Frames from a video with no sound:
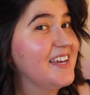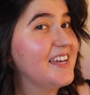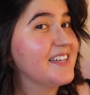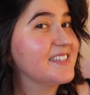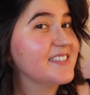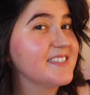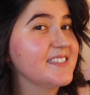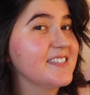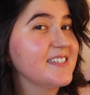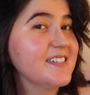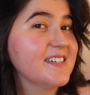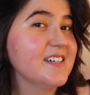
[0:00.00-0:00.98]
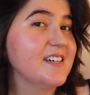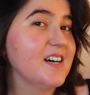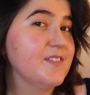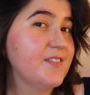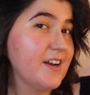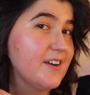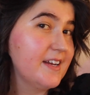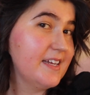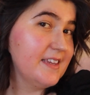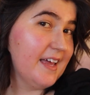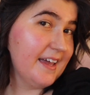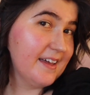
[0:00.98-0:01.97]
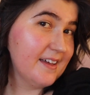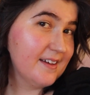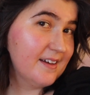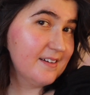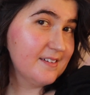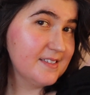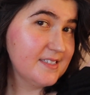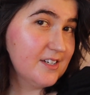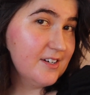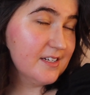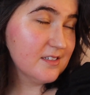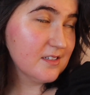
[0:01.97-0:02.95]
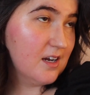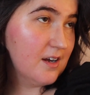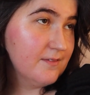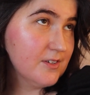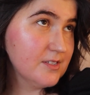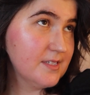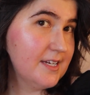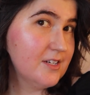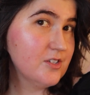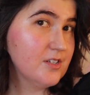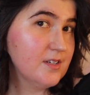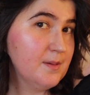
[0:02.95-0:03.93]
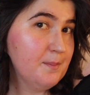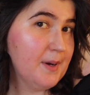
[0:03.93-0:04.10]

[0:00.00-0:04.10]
It's a very serious conversation,